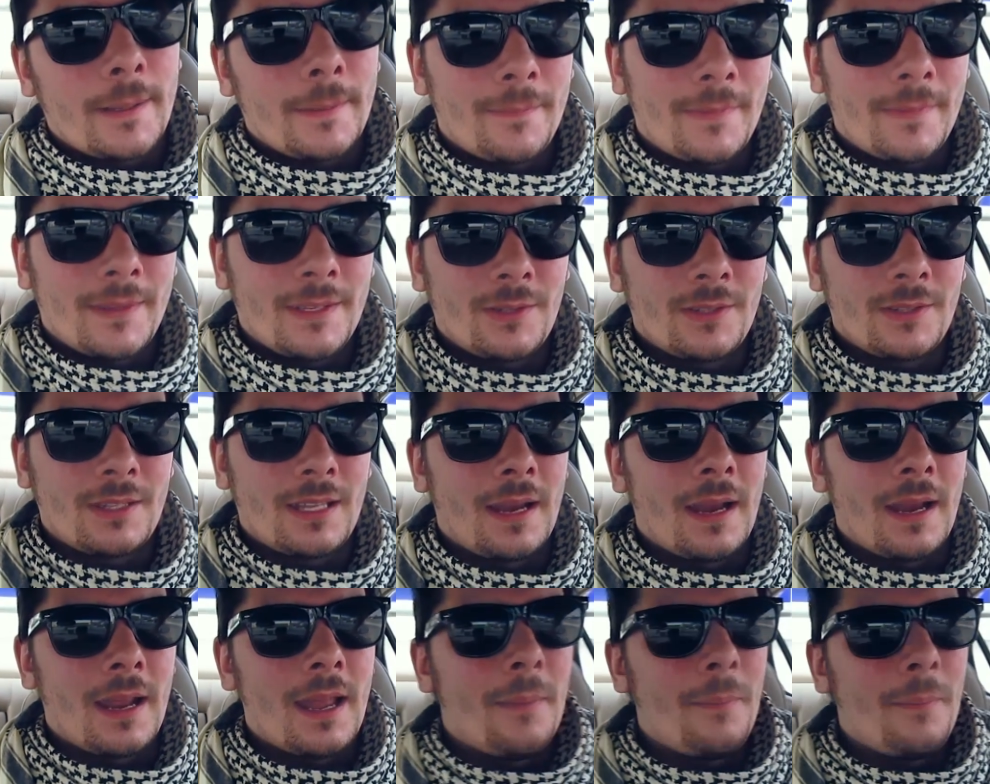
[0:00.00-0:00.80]
And she was
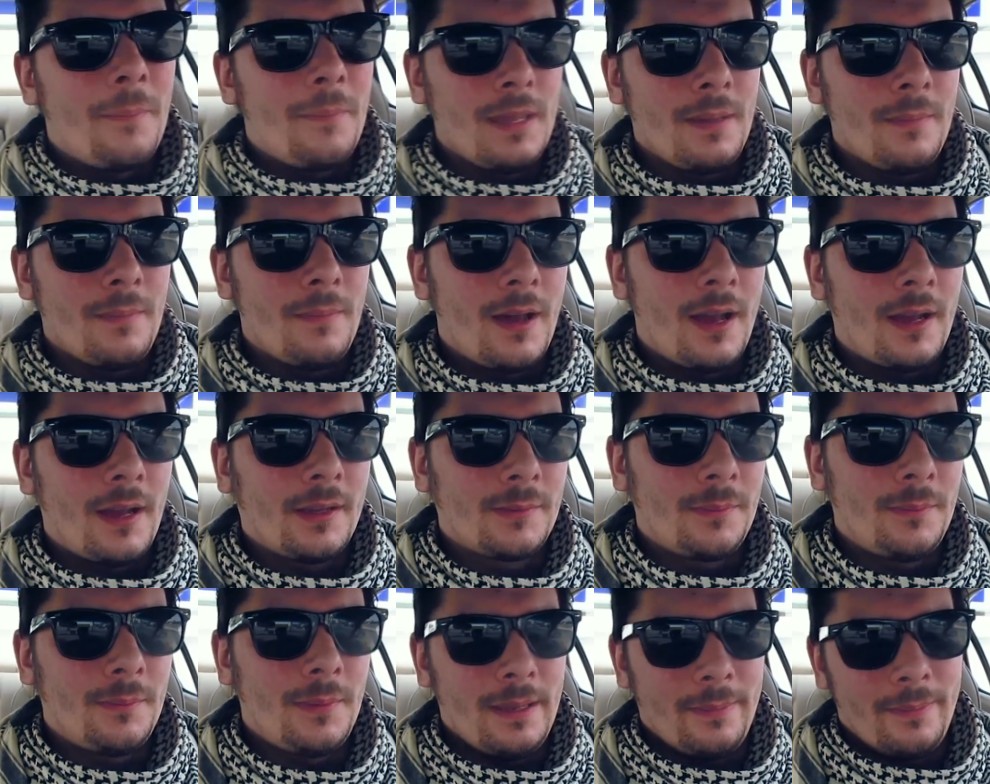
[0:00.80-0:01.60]
like,
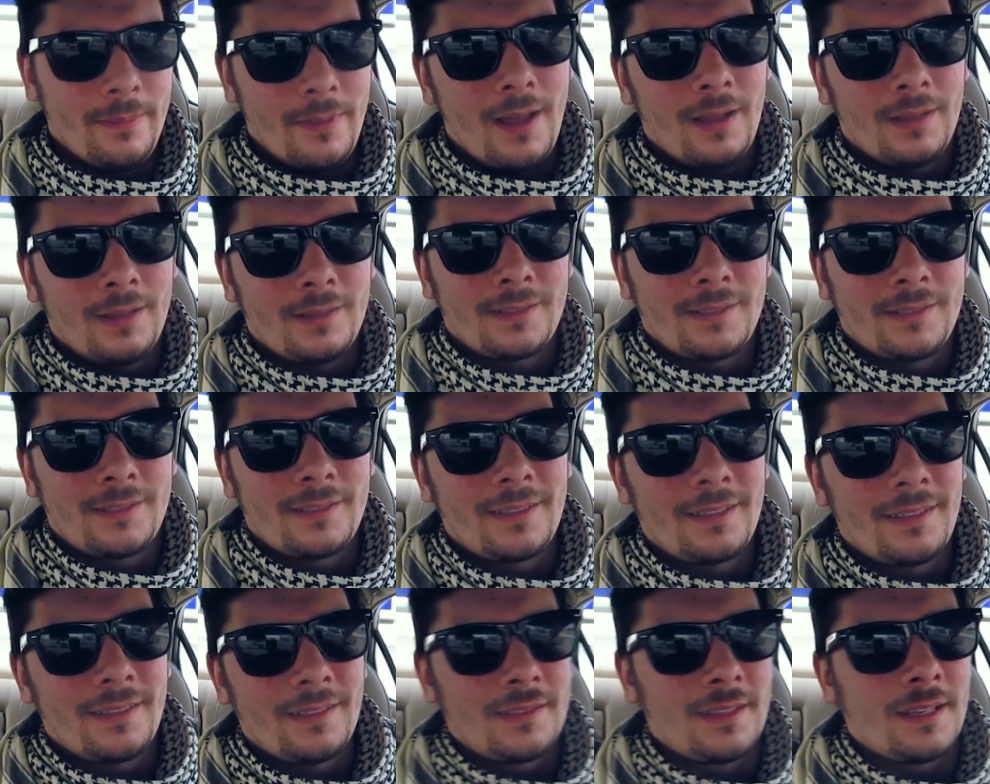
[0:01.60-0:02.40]
pee-box,
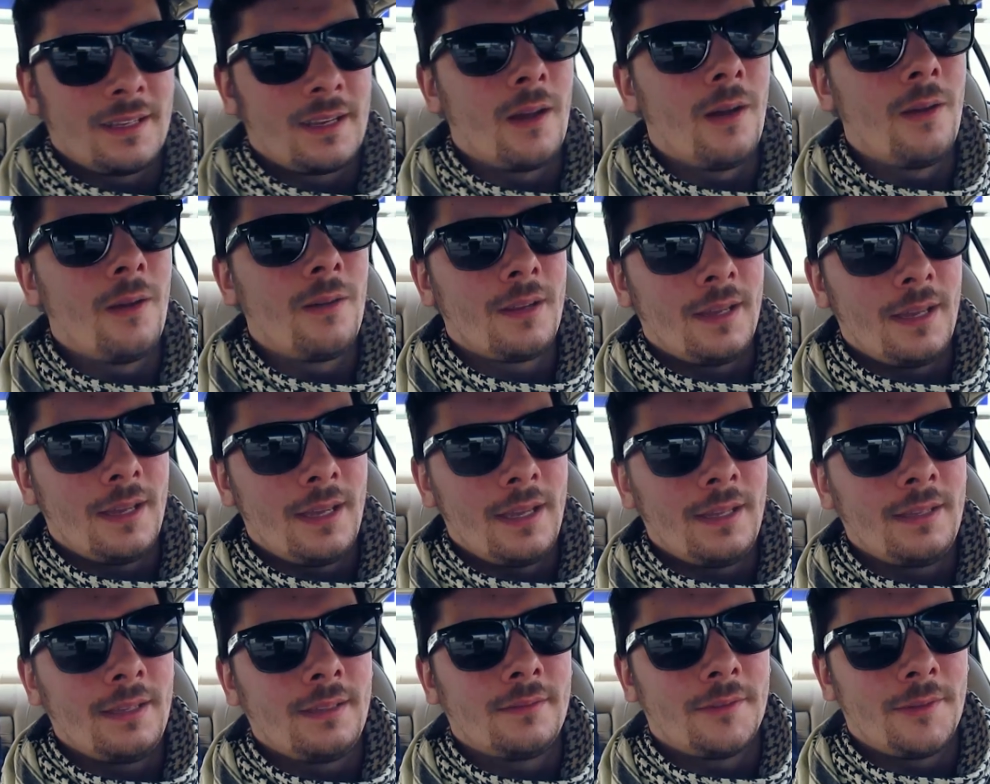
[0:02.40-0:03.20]
pee-box. It's like,
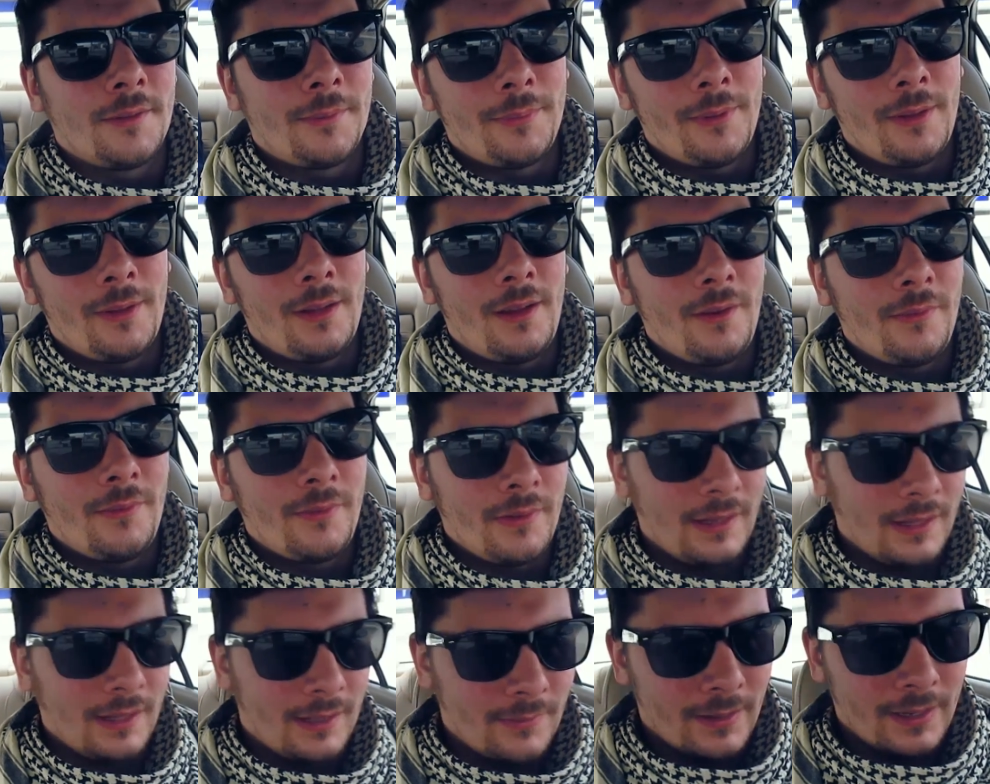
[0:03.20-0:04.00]
okay, we'll pull over
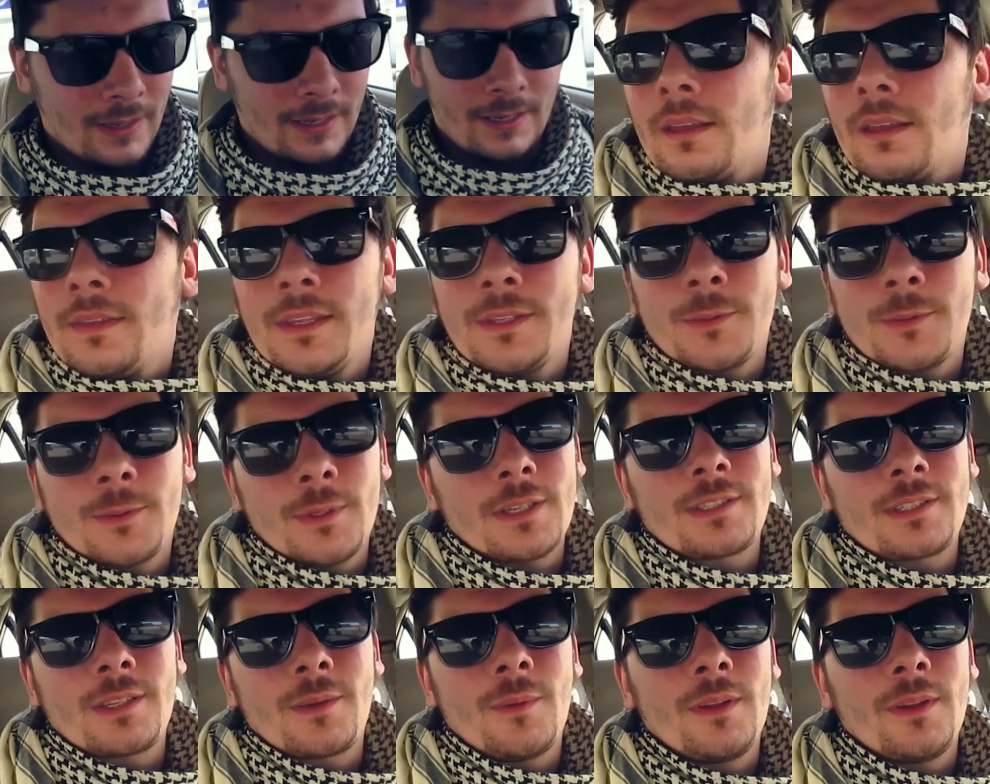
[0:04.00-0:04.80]
really quick. this was
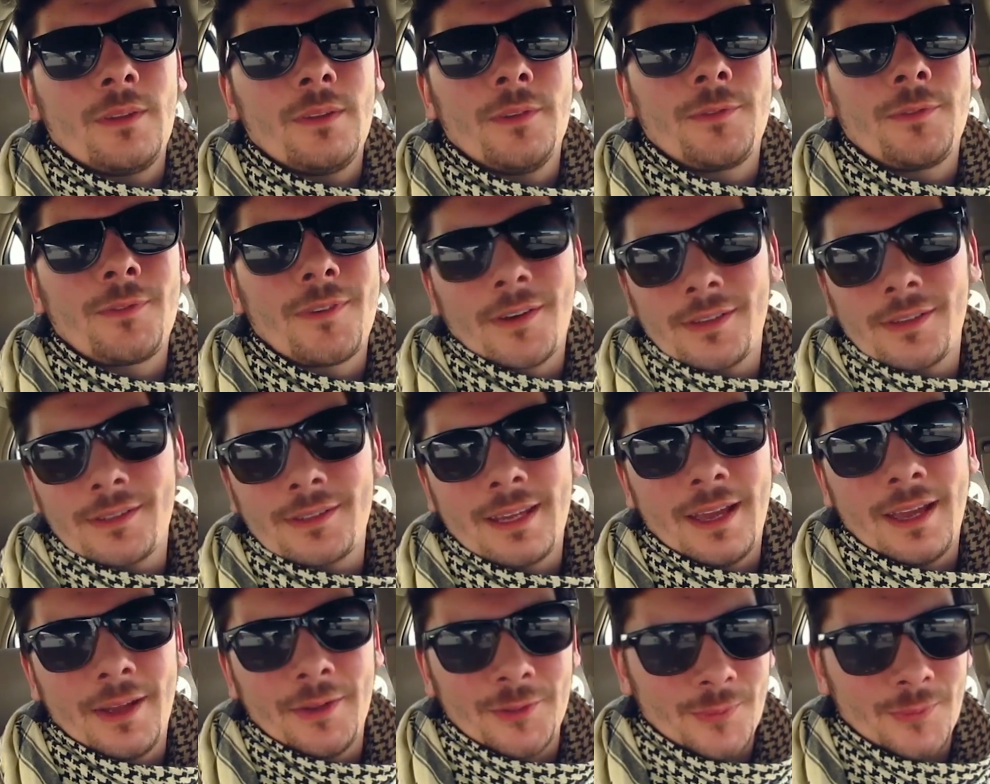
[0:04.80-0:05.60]
actually one of the first
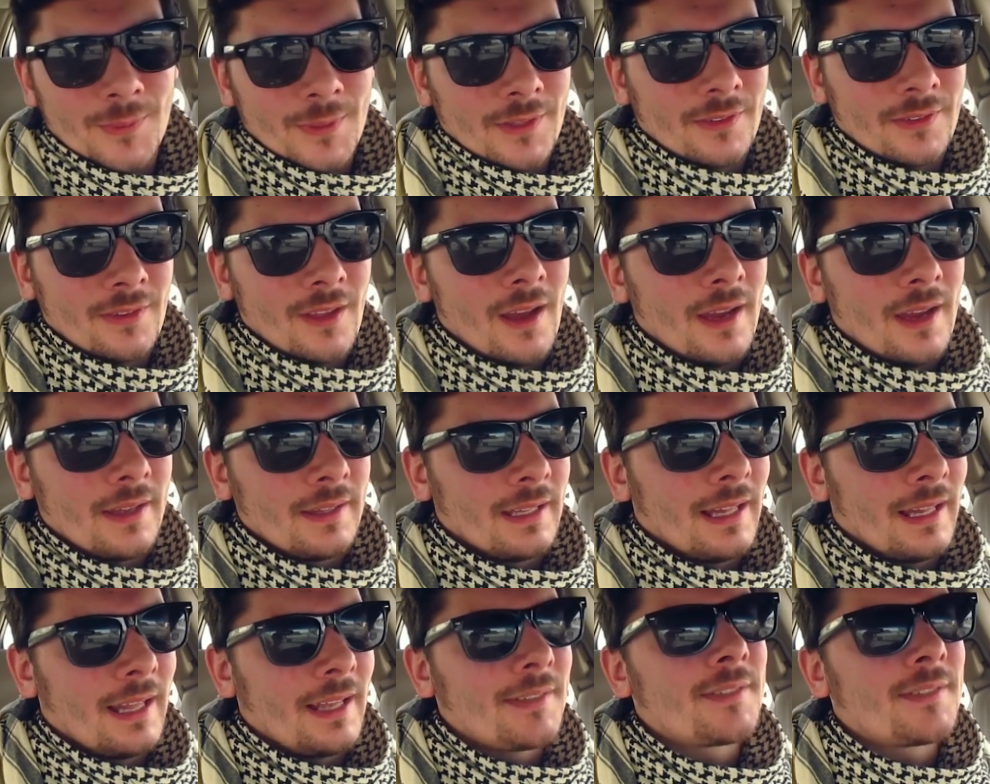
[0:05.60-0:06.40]
times we saw in
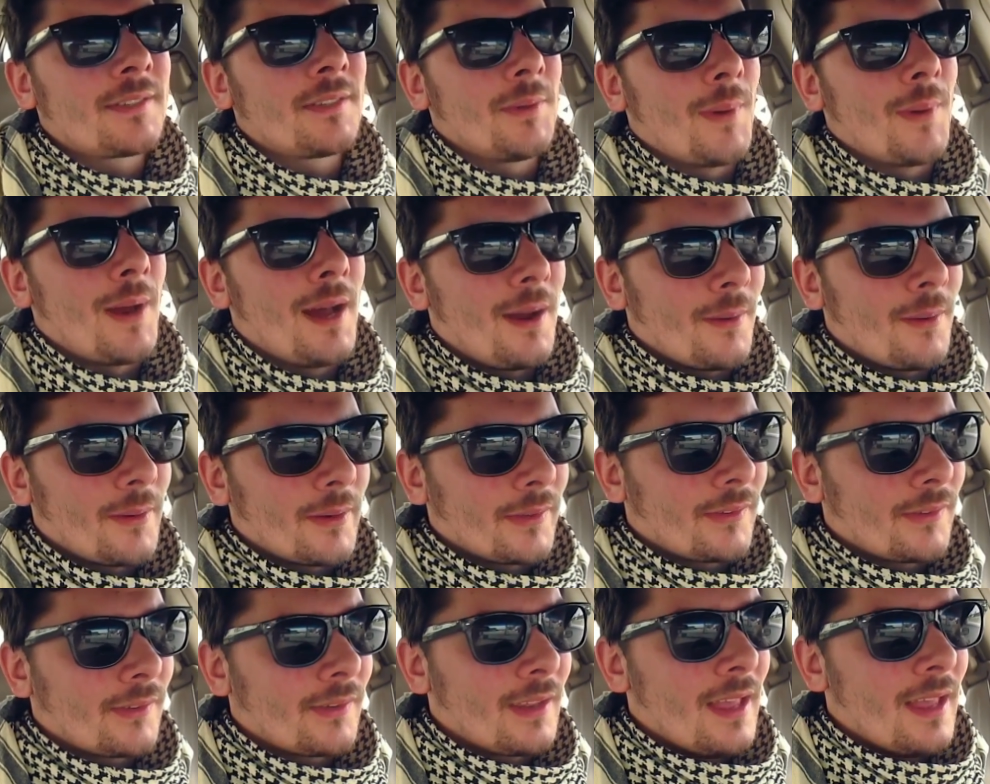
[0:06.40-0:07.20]
the last 2
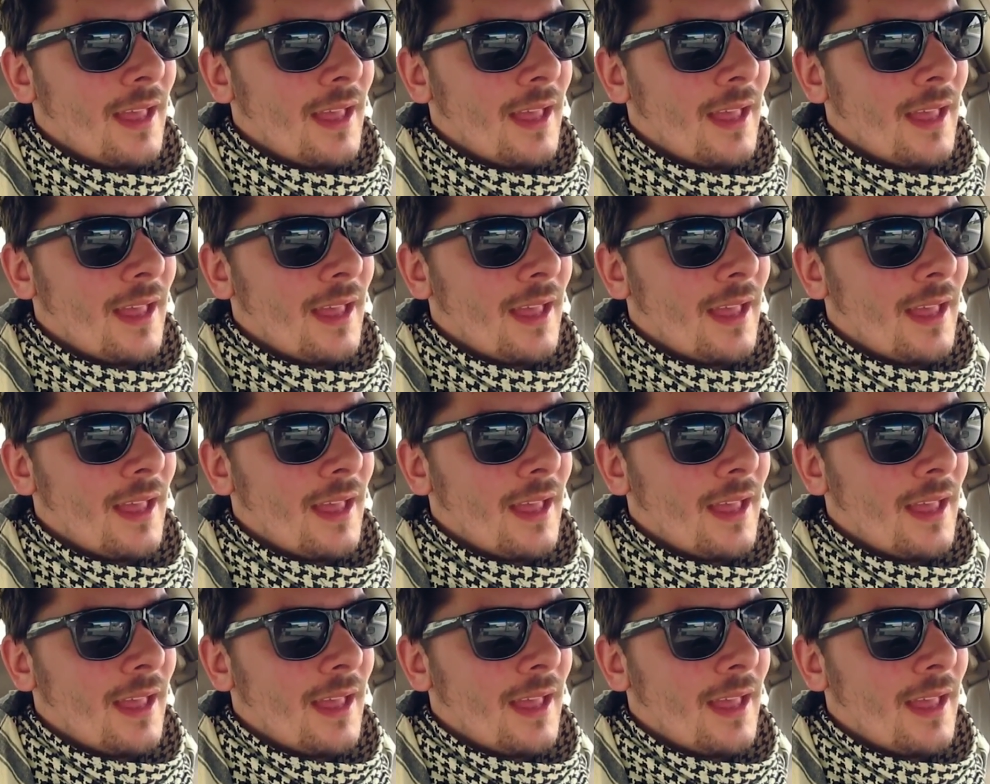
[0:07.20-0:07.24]
hours.